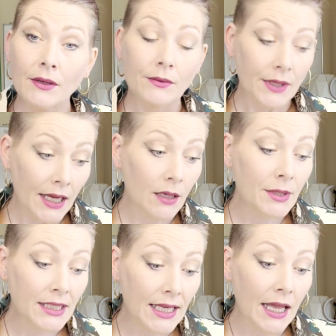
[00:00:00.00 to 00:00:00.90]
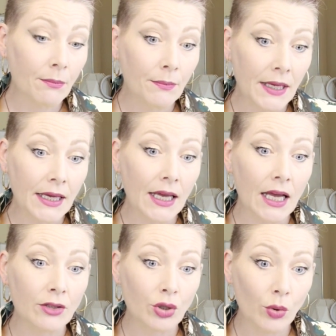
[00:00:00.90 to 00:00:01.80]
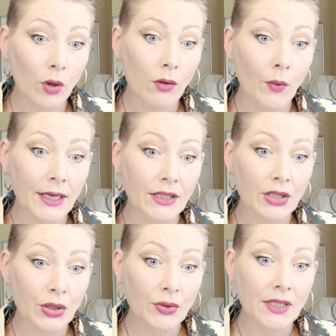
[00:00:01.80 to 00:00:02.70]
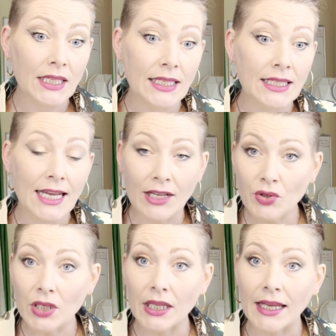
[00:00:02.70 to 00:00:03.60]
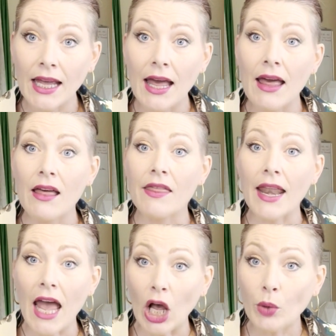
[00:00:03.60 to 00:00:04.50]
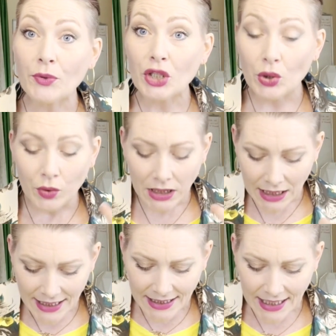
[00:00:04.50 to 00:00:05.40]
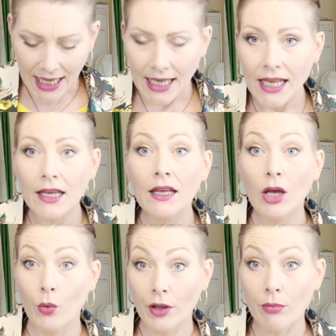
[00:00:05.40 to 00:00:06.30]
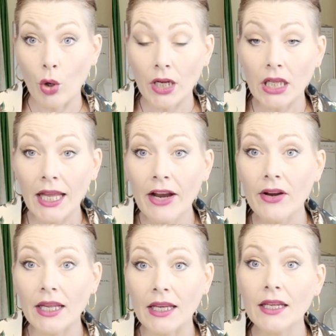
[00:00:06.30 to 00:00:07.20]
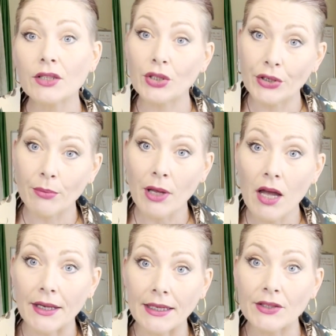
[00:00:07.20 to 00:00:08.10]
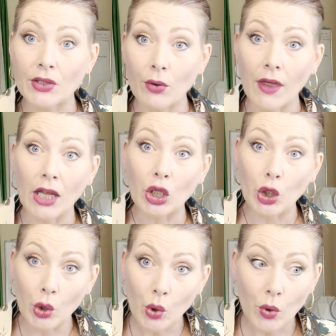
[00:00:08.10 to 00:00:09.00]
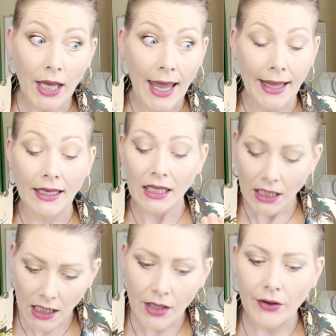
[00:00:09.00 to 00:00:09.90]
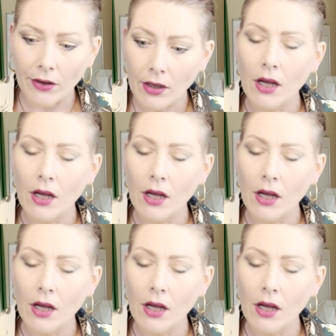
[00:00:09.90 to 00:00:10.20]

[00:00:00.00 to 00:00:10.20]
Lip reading: Cannabis can be a tool when it's used intentionally that helps you listen with more clarity to your body so that you can hear,